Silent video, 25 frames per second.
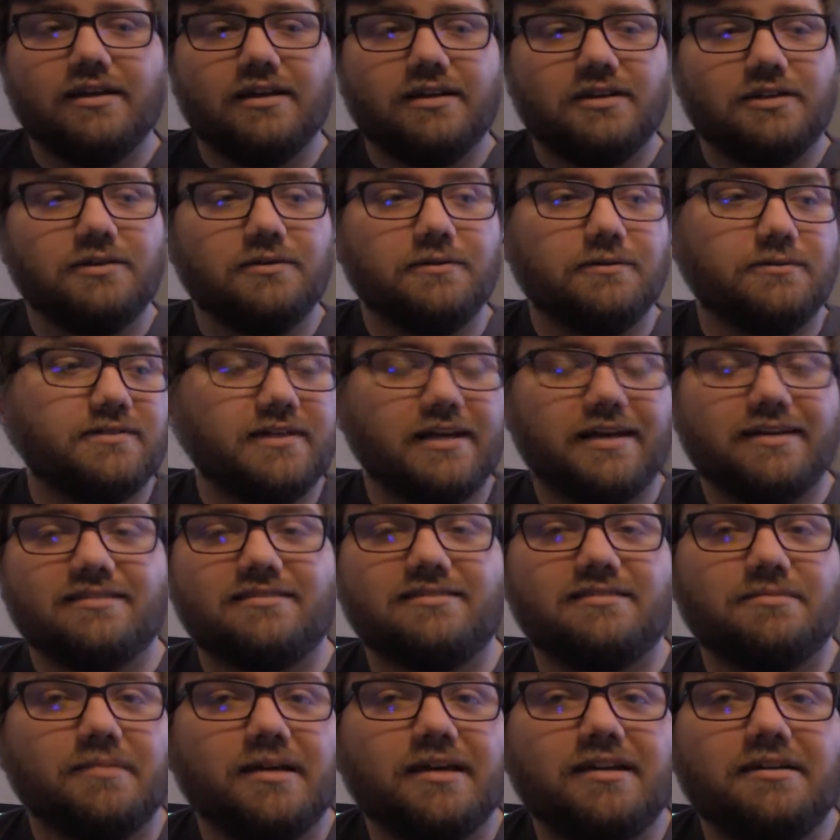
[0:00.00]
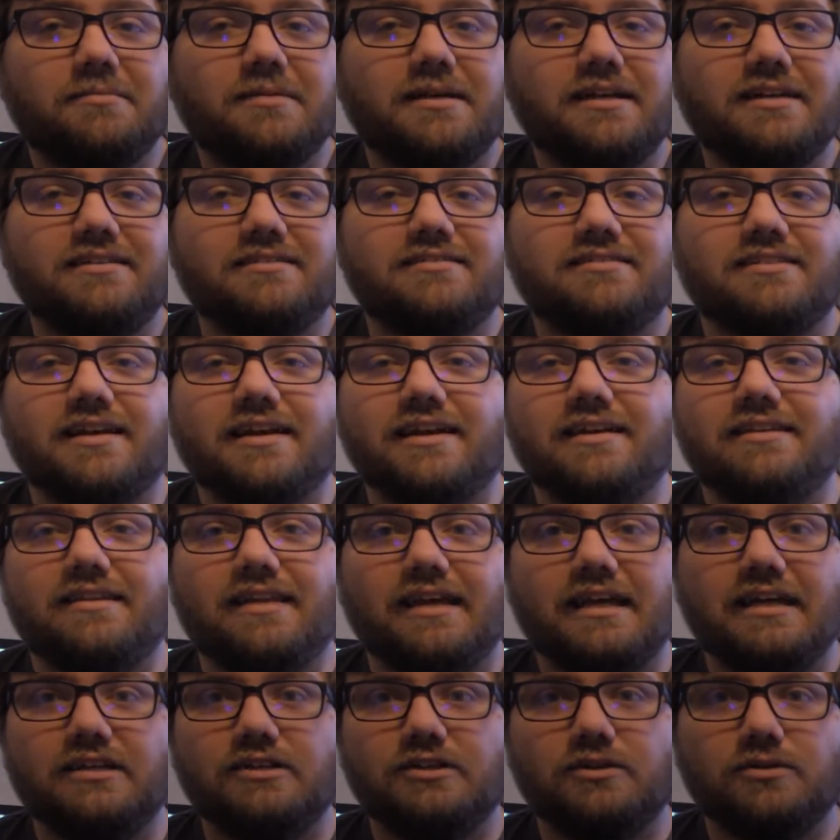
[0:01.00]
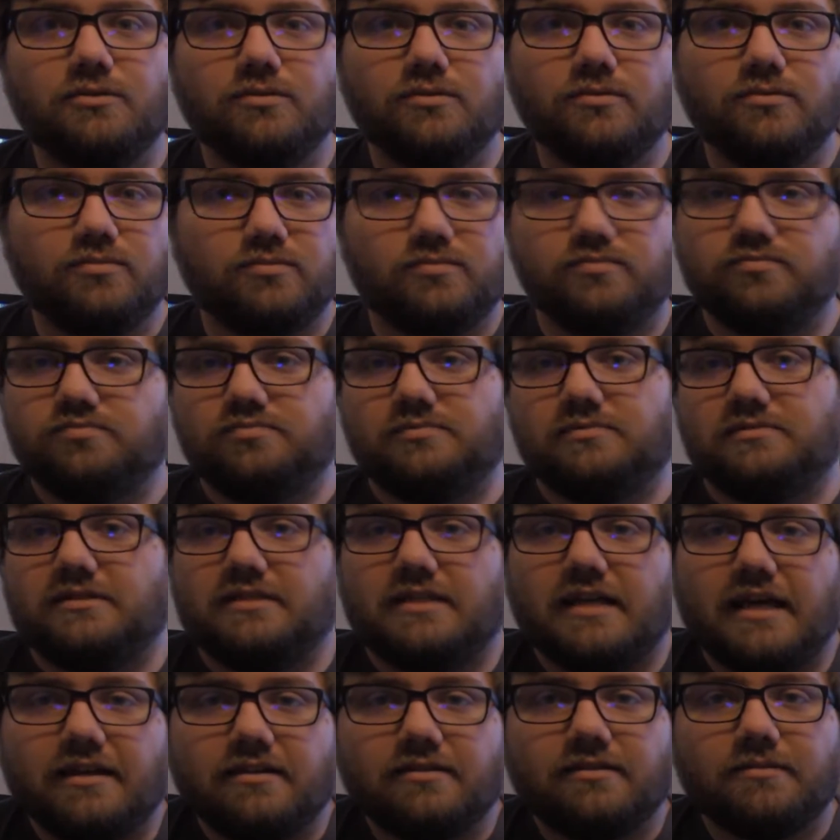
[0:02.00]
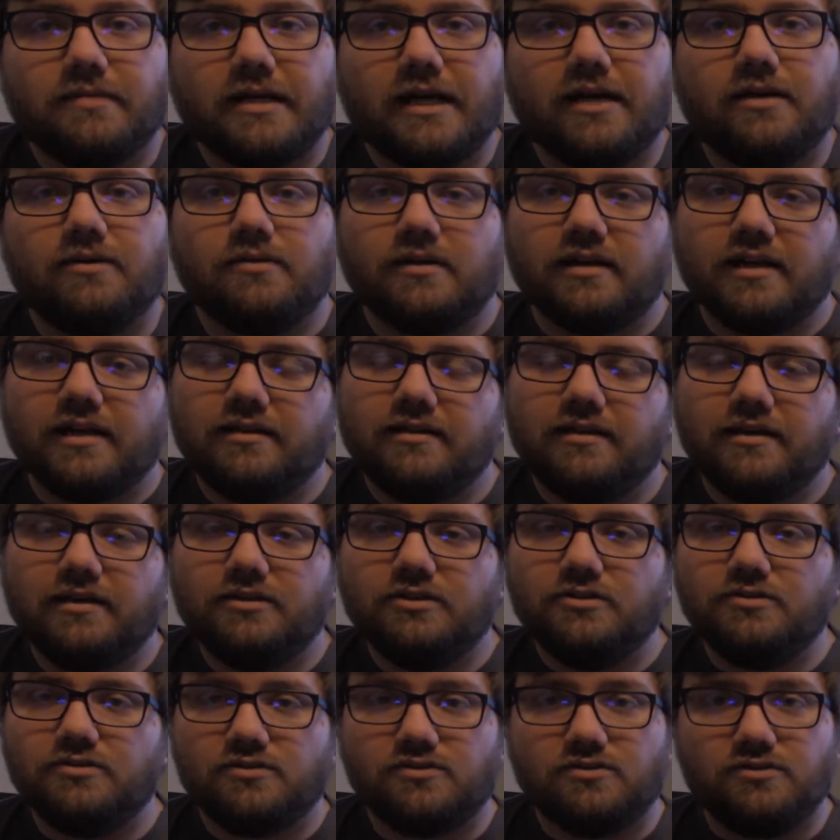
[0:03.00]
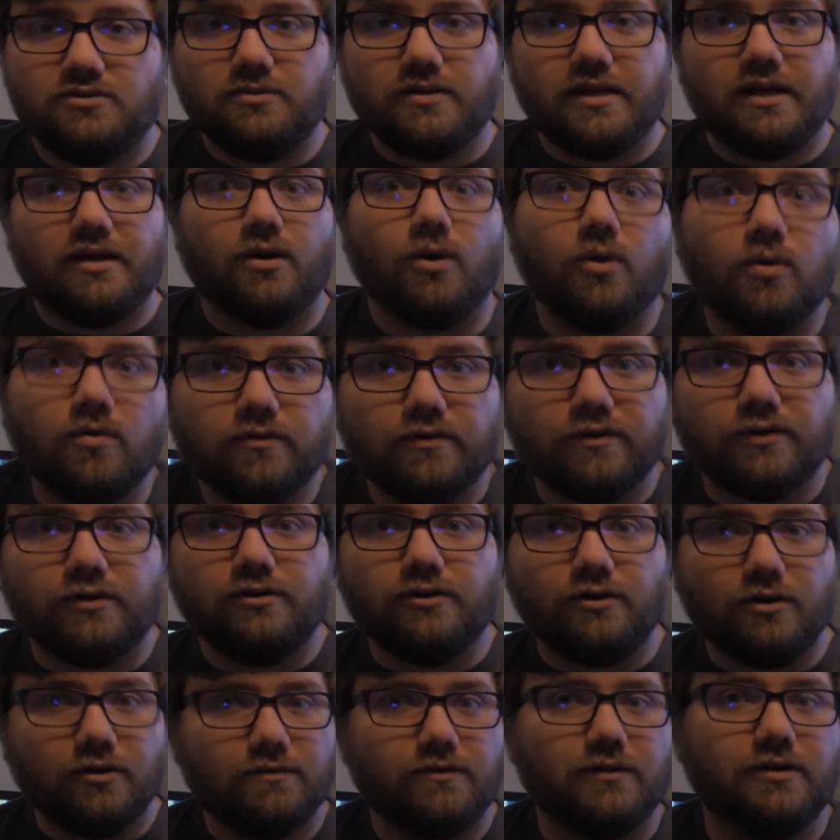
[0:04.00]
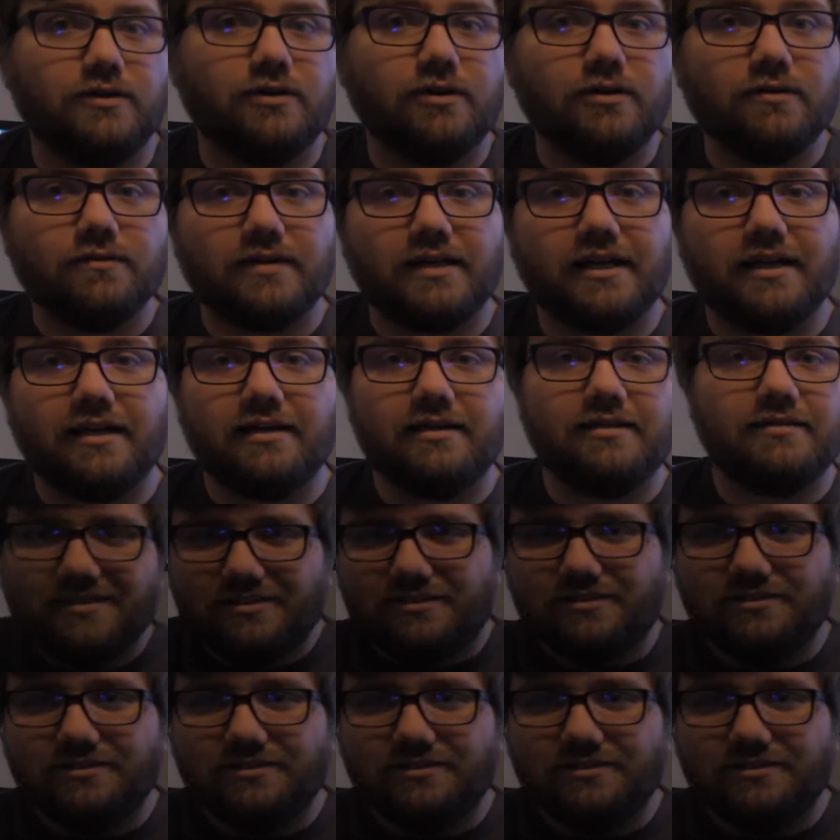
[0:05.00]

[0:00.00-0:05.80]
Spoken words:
you tag some enemies, and then you take them out, and then you just do that over and over and over again.